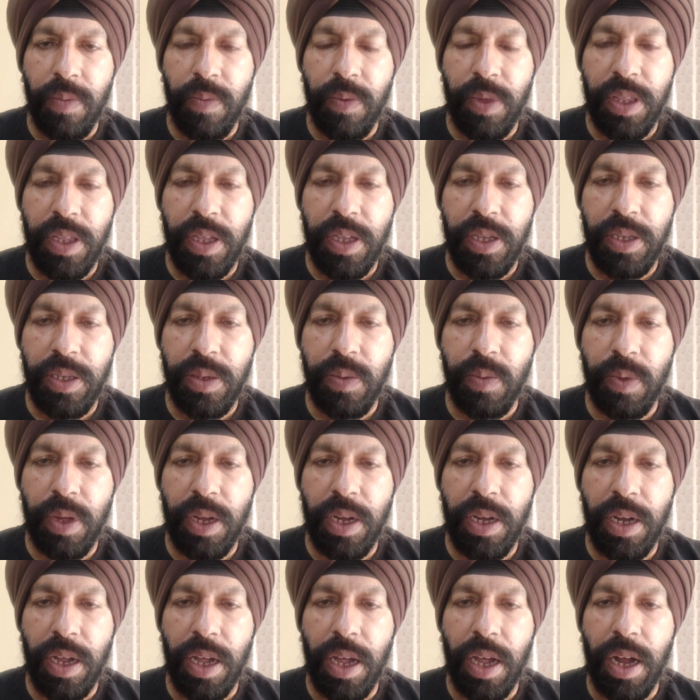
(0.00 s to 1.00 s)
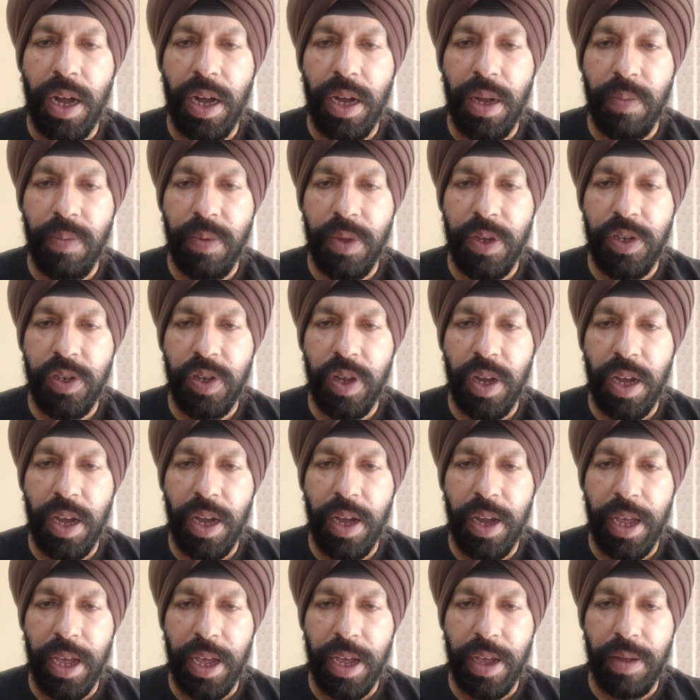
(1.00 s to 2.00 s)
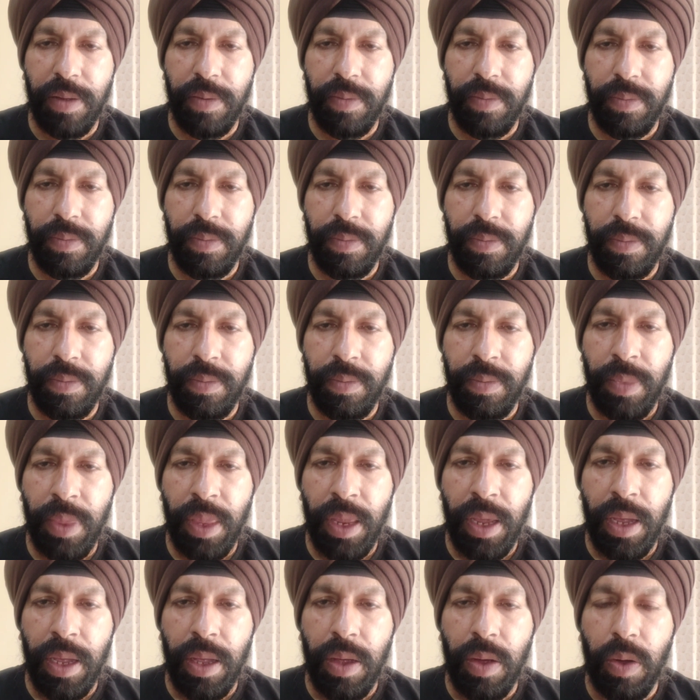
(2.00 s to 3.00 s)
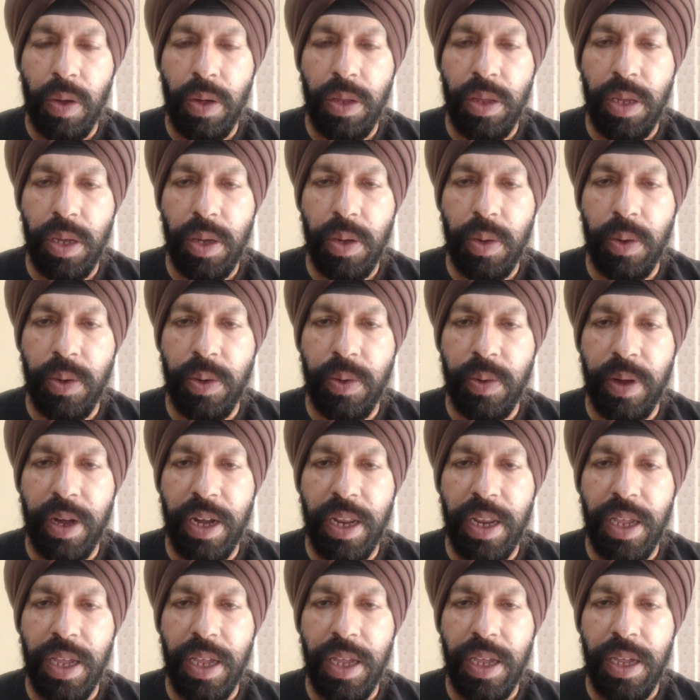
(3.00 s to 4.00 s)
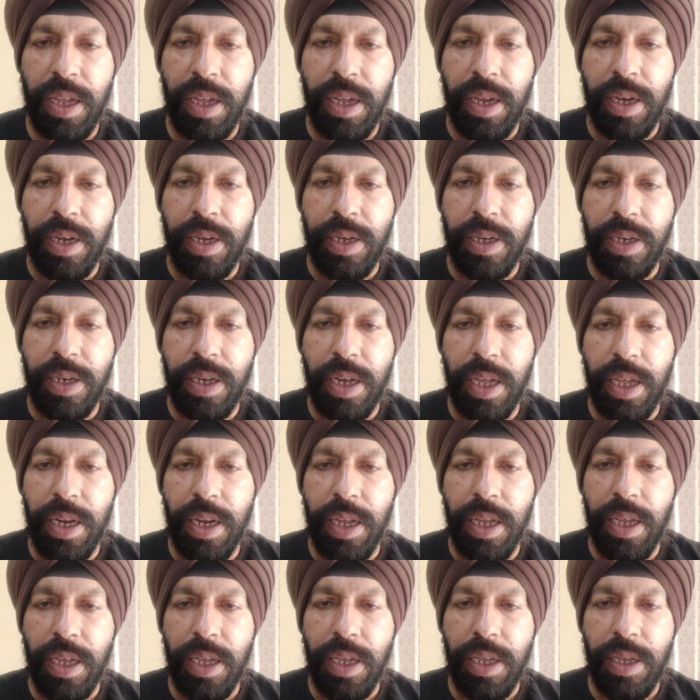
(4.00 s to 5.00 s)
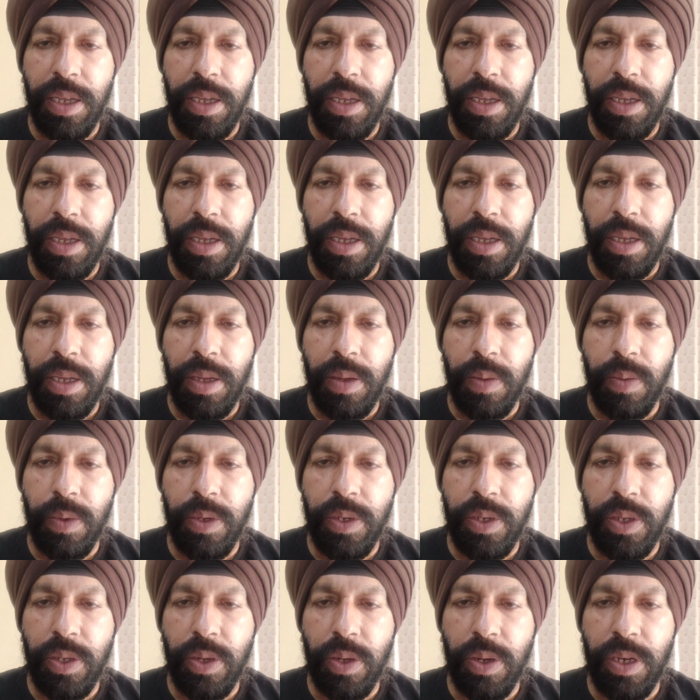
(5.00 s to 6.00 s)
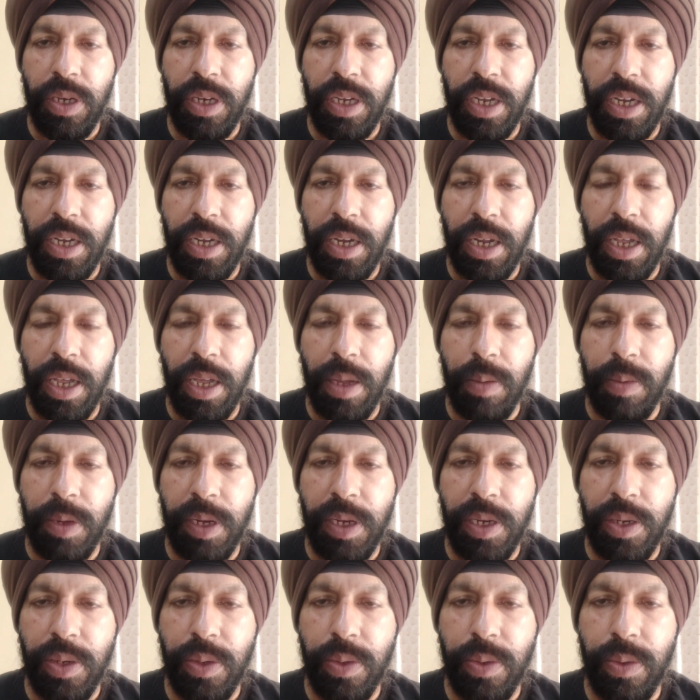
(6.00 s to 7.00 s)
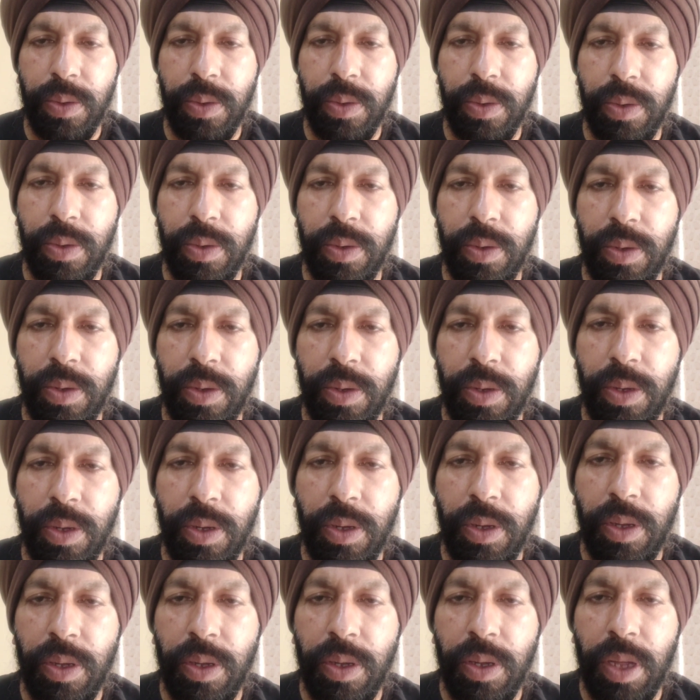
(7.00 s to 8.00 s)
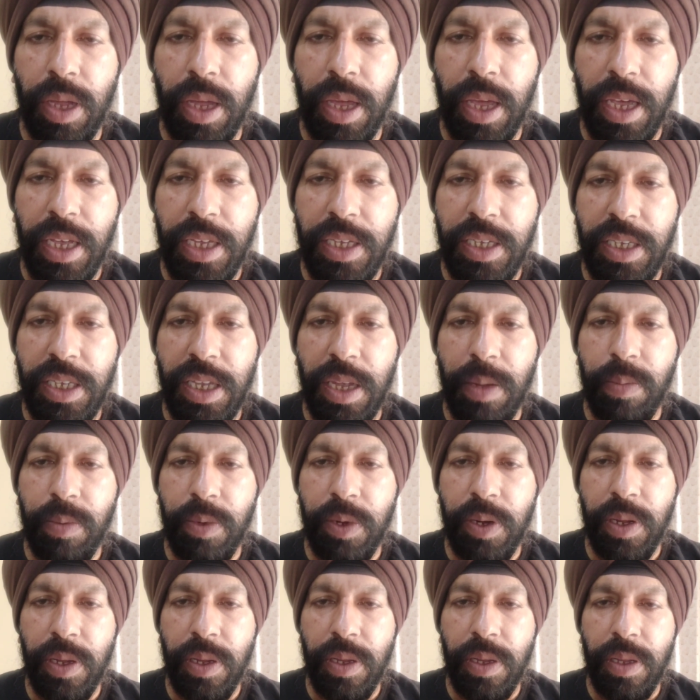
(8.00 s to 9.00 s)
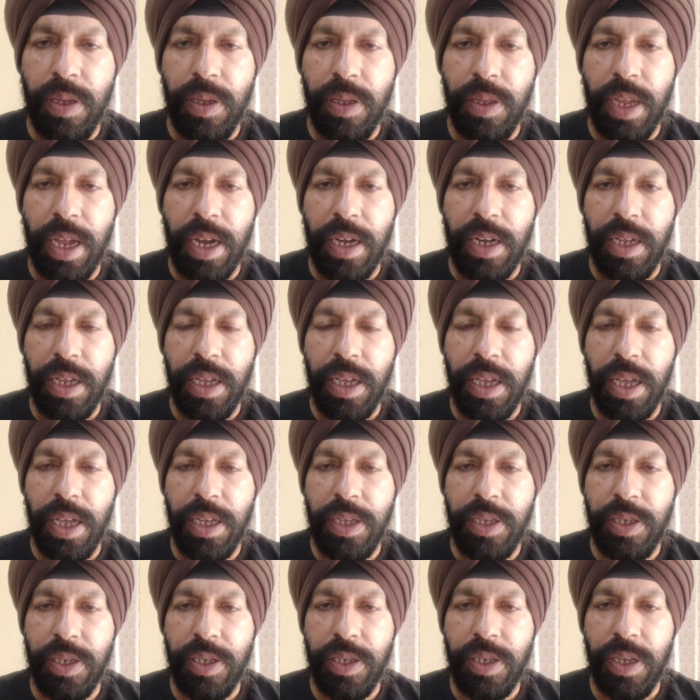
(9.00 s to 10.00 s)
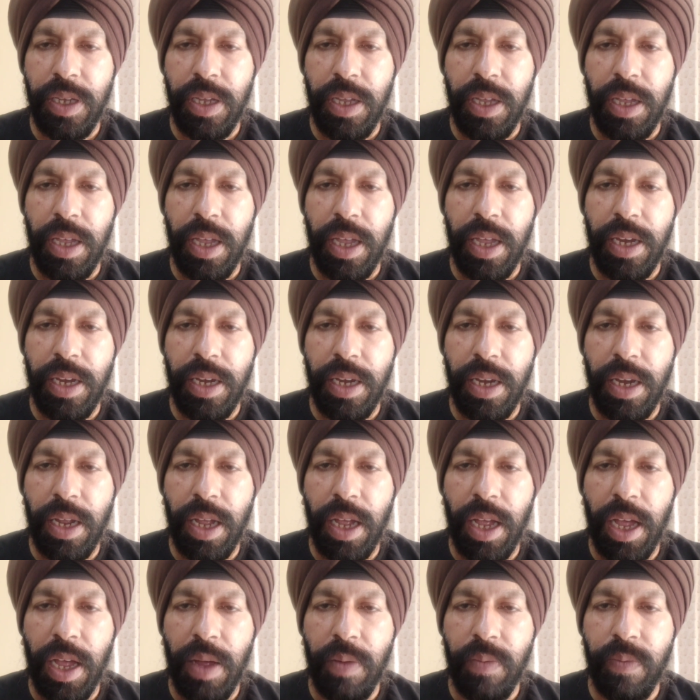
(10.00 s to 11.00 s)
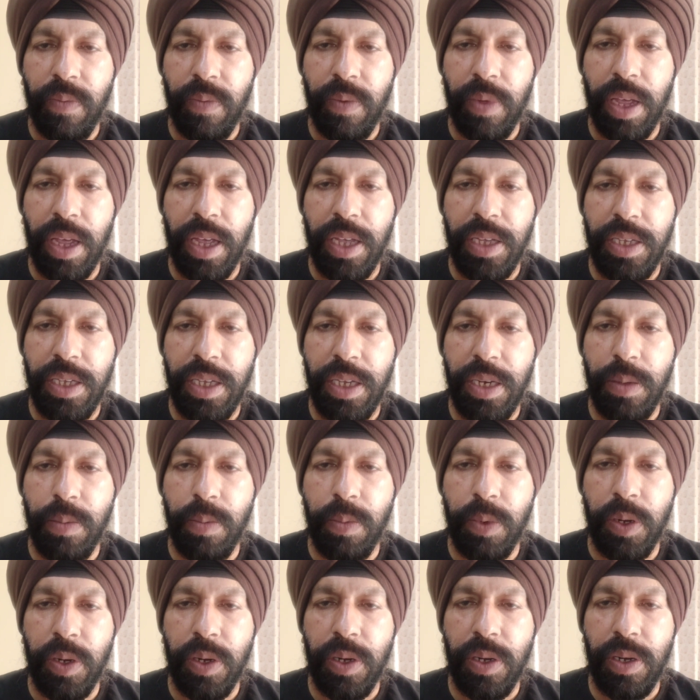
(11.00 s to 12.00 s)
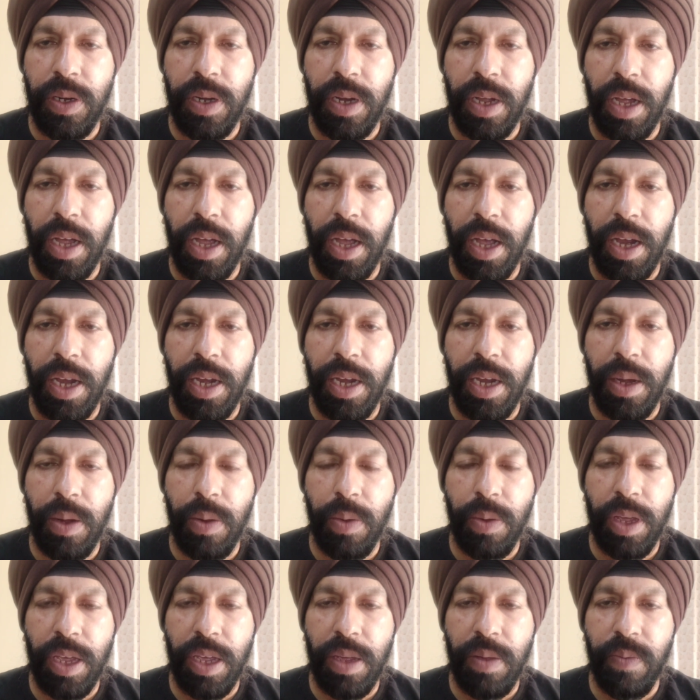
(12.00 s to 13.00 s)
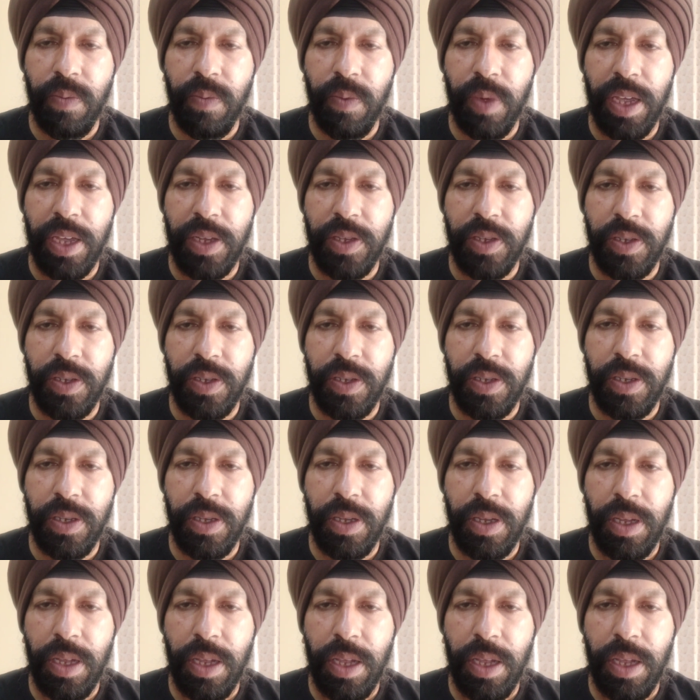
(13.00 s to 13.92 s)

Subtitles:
with his one artificial leg. On the contrary, Derry was not yet able to accept that he has an half acid burnt ugly looking face,